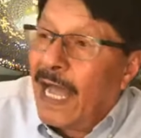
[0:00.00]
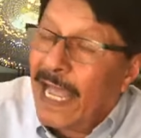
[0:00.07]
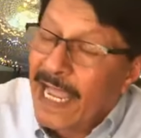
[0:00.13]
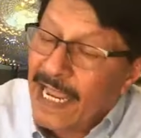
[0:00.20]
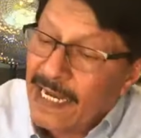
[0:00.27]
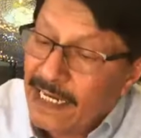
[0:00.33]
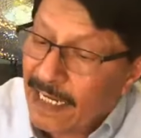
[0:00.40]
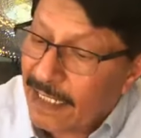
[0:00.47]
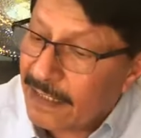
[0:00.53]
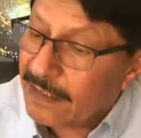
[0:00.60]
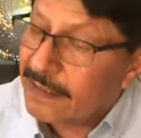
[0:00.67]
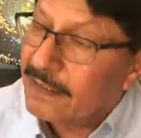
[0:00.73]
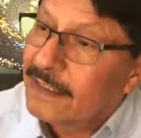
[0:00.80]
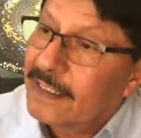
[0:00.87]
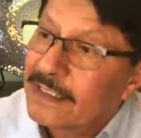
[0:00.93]
And
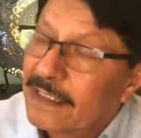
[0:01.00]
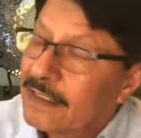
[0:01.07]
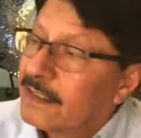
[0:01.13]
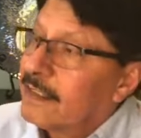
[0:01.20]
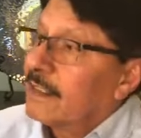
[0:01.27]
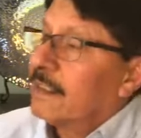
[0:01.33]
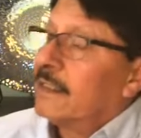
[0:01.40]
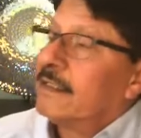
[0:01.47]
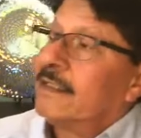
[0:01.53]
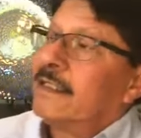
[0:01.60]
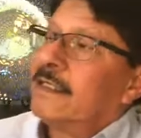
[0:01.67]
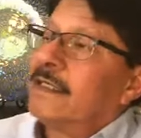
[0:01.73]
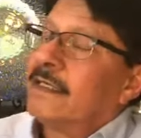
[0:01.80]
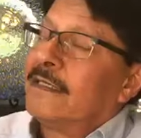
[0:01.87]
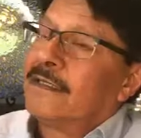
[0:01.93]

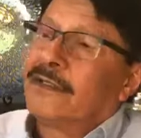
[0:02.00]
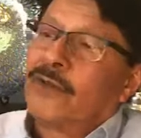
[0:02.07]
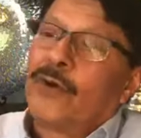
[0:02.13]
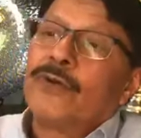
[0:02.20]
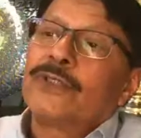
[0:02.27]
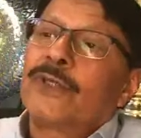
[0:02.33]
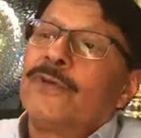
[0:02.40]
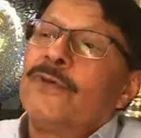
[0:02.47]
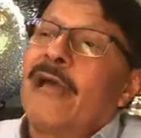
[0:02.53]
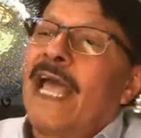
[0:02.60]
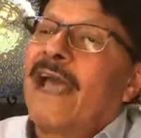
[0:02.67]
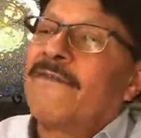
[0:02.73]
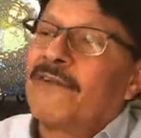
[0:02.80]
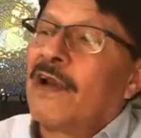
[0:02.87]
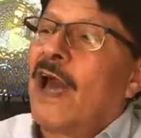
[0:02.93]
those who
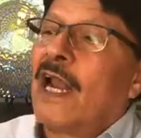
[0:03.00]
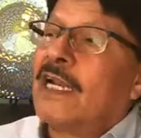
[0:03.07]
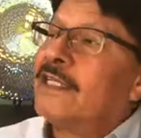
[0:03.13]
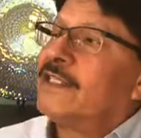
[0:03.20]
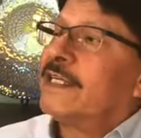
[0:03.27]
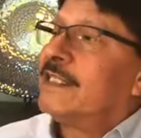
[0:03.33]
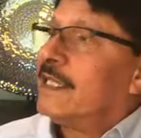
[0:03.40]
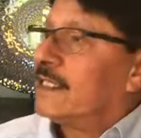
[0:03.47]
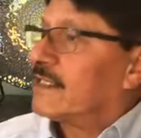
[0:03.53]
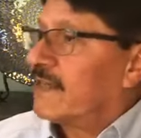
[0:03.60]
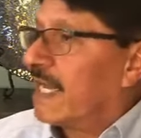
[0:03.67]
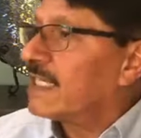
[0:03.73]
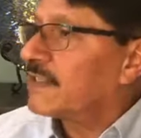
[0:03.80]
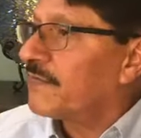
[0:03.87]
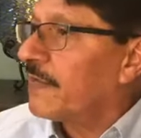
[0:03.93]
have knowledge and they
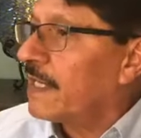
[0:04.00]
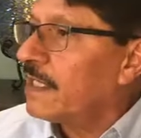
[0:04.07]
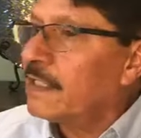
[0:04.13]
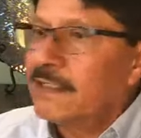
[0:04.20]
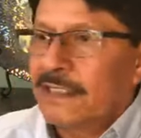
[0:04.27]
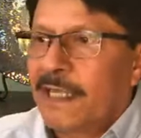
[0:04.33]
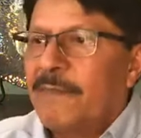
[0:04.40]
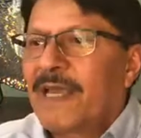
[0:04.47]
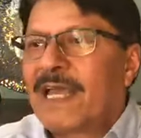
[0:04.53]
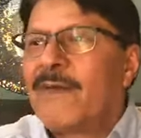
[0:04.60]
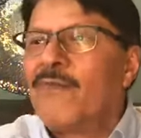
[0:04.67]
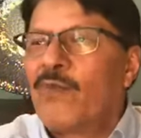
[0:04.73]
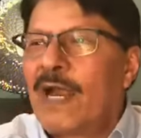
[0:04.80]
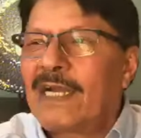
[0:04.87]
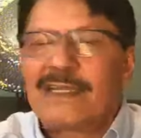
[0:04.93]
transfer it, they
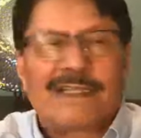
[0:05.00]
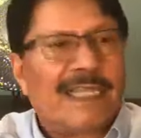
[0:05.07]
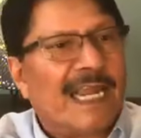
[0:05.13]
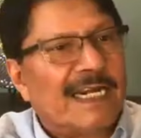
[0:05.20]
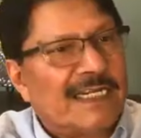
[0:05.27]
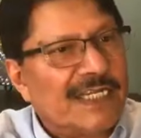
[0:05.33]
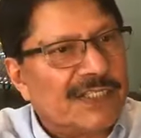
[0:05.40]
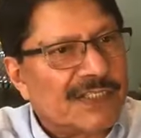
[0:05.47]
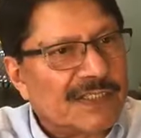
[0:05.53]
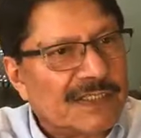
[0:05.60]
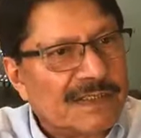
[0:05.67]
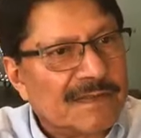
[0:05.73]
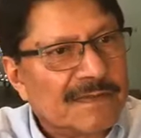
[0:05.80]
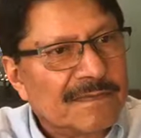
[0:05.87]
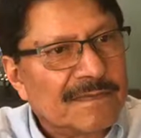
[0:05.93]
become what? They are
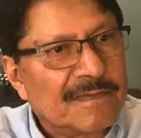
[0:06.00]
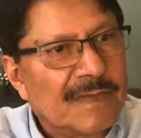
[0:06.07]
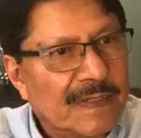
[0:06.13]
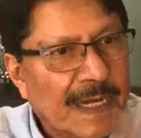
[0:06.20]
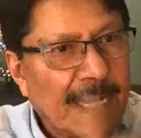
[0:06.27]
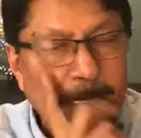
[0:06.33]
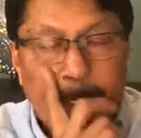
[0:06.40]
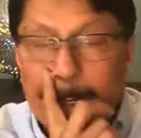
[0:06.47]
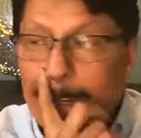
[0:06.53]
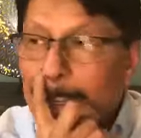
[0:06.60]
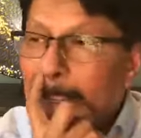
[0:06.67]
teachers, right?